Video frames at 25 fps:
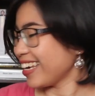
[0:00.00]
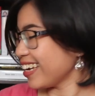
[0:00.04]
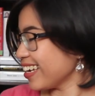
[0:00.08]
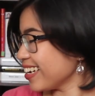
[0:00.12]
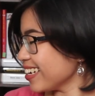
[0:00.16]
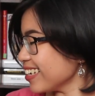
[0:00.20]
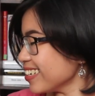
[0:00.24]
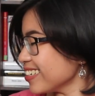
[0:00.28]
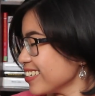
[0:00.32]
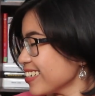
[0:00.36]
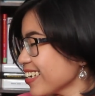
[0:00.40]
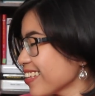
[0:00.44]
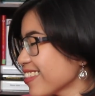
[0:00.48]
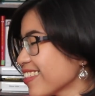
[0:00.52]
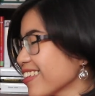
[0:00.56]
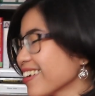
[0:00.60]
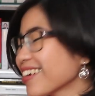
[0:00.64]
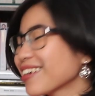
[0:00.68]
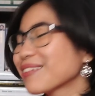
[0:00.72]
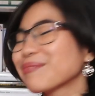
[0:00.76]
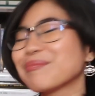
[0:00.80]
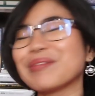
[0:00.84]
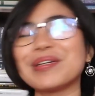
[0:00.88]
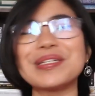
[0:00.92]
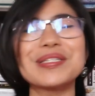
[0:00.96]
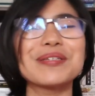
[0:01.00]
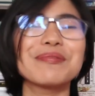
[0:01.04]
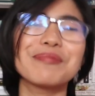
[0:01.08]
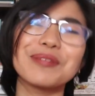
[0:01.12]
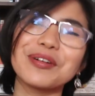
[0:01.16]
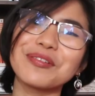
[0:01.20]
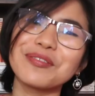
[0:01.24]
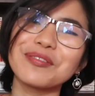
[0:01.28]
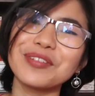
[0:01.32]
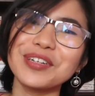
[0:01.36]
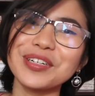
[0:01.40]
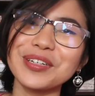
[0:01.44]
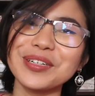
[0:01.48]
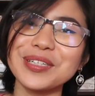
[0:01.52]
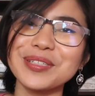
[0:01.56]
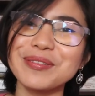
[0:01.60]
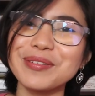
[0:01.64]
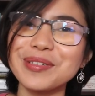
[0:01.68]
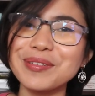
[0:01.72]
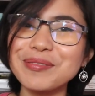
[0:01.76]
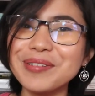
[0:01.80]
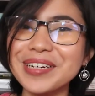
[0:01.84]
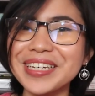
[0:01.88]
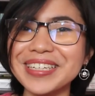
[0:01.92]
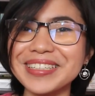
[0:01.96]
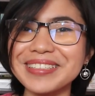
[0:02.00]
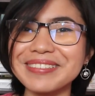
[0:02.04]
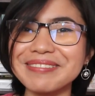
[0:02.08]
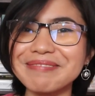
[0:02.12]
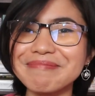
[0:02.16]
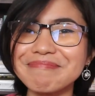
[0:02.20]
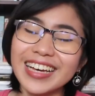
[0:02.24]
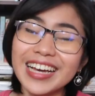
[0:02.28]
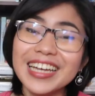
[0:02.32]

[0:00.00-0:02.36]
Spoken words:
and I think it makes a perfect Christmas read.